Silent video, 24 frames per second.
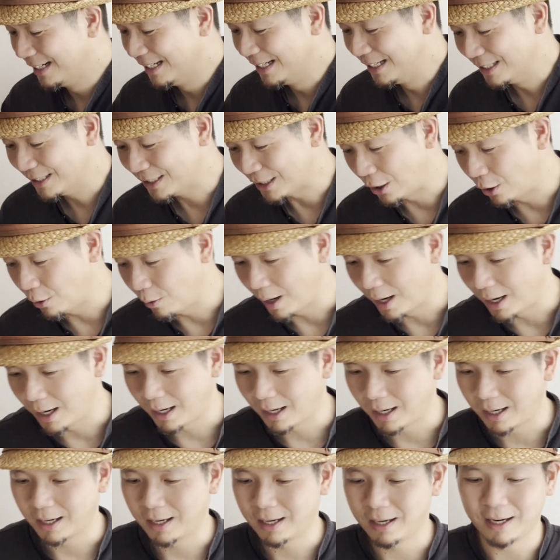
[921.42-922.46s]
So
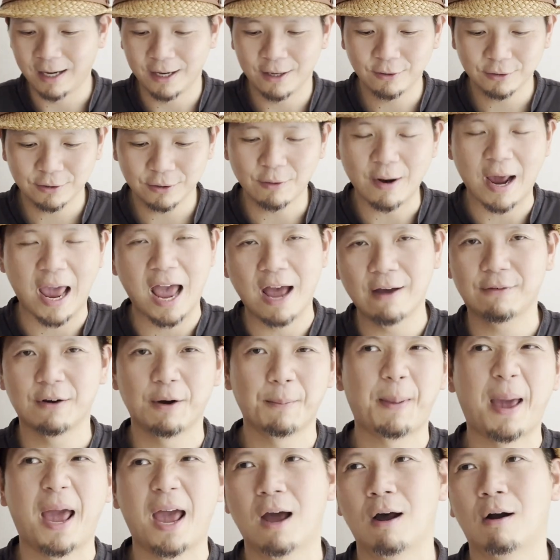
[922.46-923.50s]
I also have a
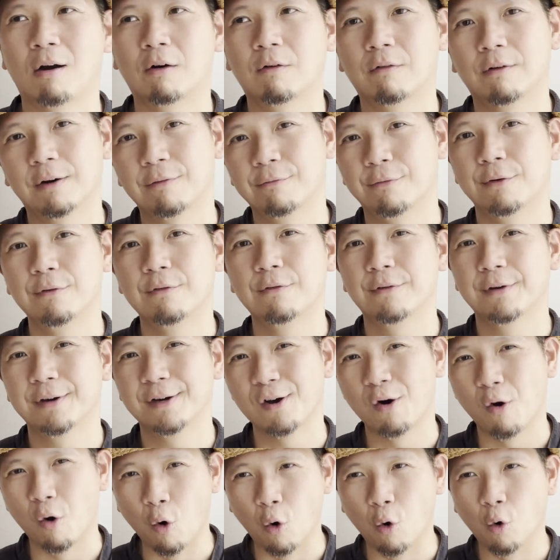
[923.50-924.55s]
pair of a very,
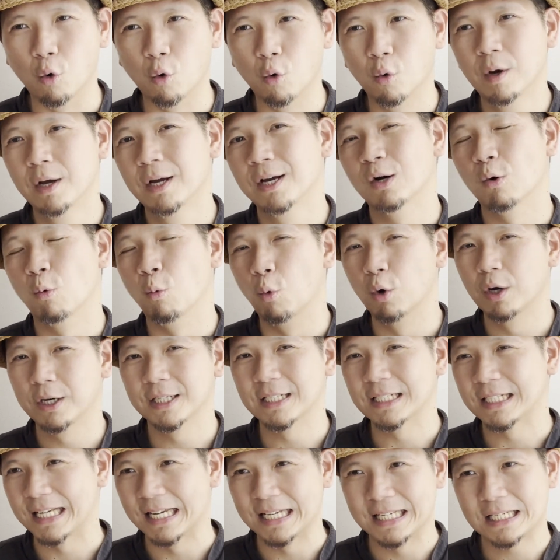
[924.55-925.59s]
very old
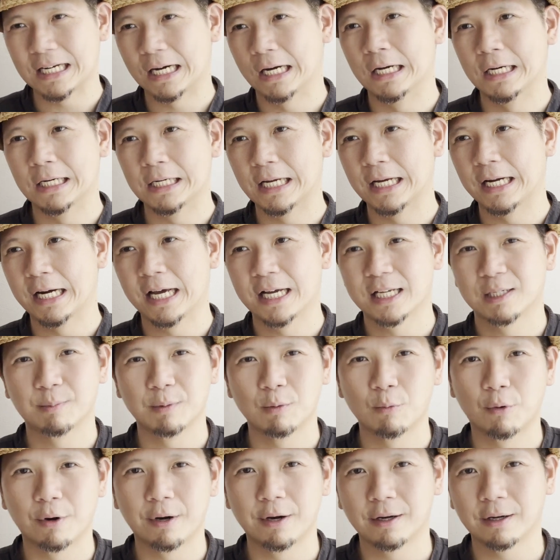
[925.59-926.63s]
wooden guitar that has
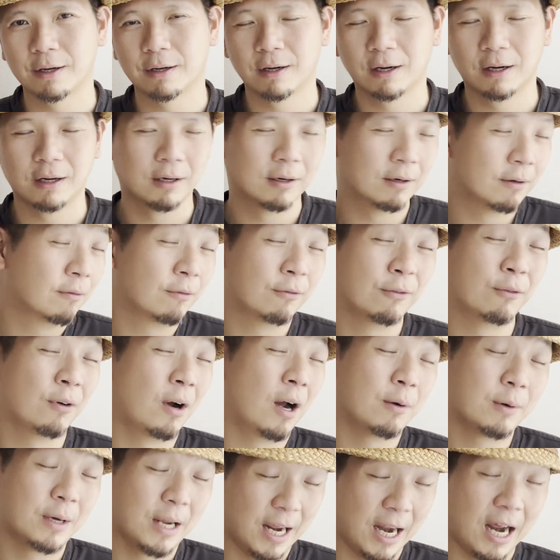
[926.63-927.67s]
been wearing
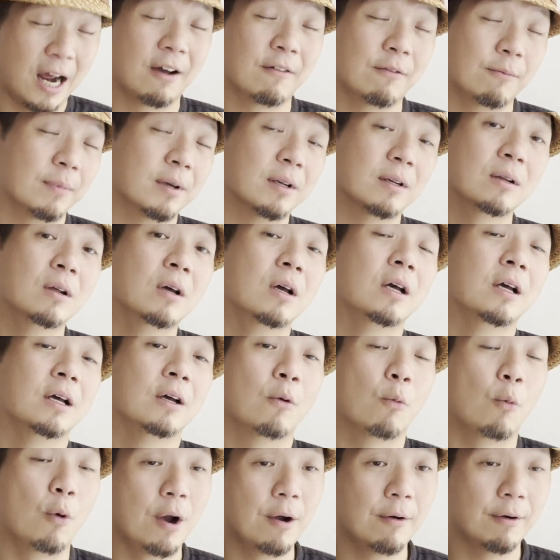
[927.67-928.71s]
that have been
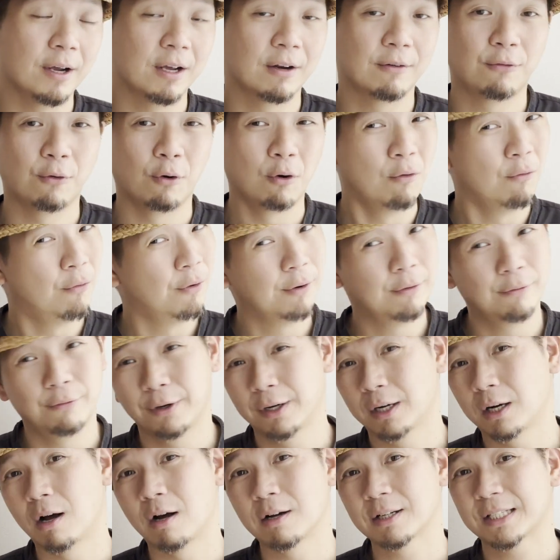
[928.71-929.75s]
wearing it for a very,
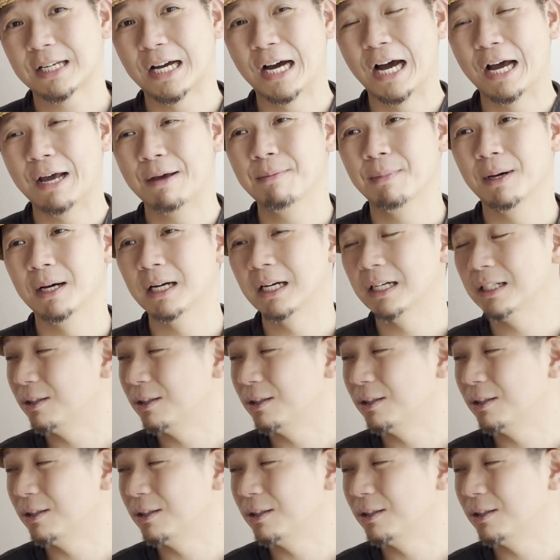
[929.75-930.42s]
very long time.